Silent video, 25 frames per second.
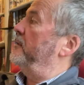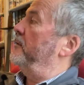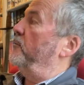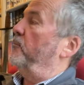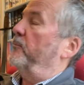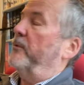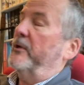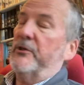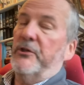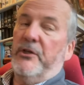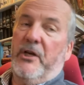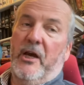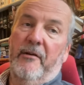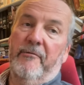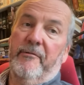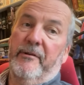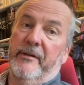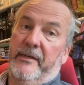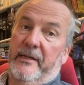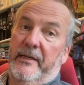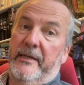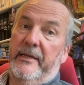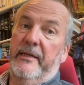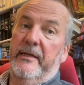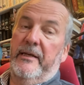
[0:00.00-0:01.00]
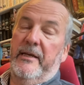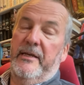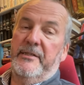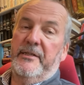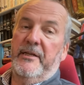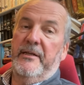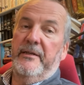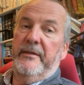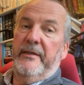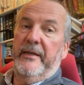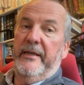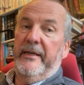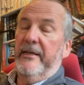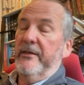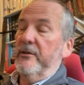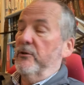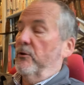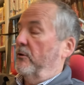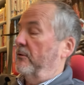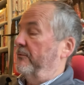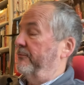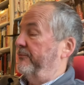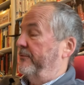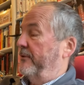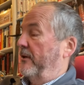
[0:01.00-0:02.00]
which currently is in need
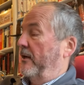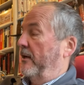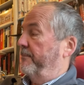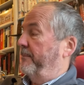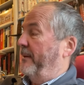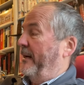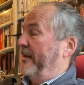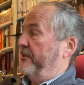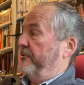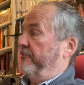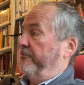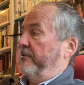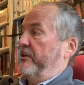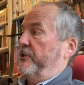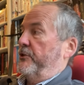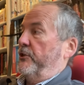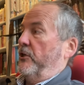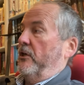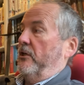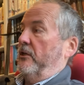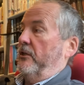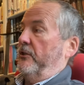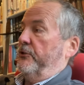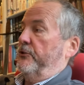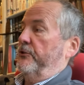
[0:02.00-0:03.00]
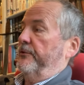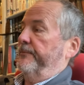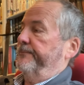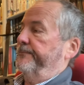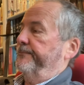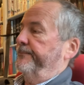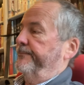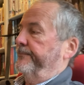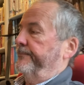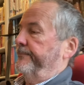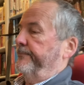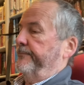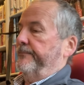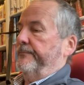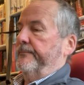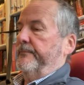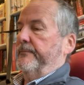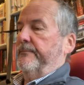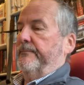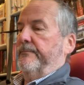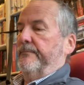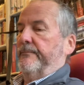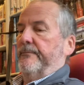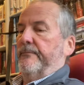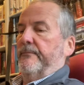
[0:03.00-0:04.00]
of a battery charge.
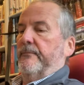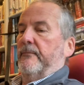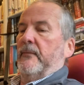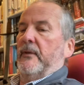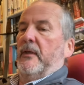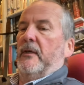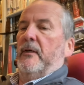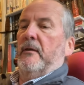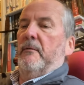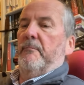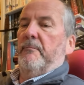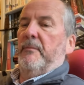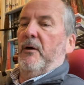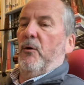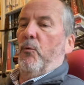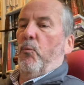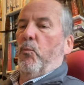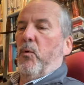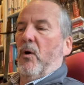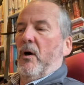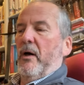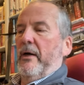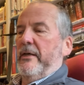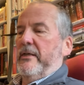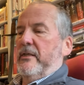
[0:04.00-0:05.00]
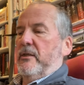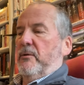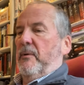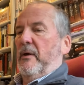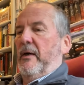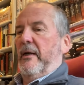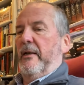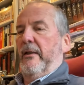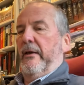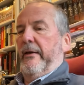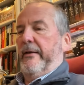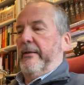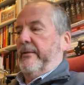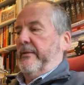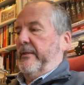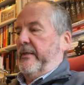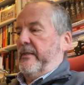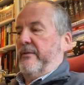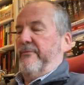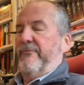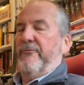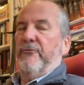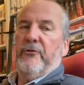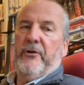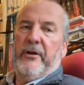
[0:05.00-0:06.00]
But why do I like
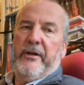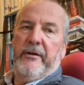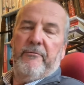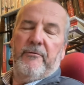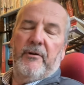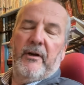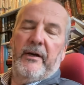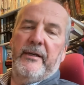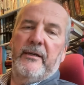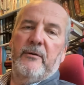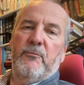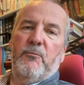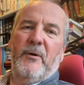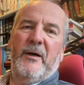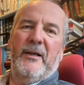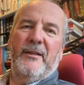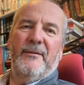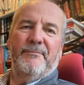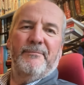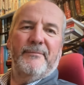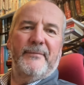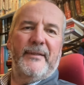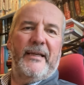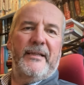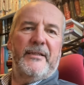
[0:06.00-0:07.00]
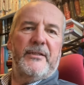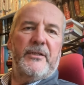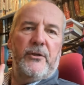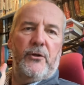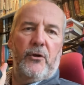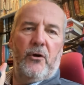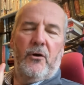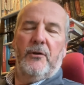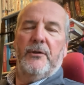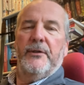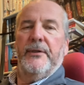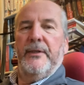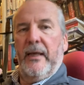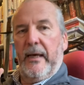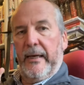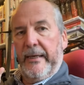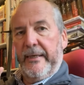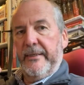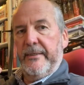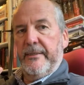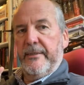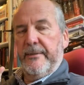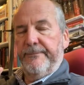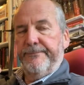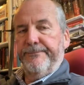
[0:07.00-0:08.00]
this Freewrite? Well, it's not
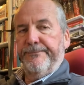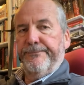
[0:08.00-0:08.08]
light.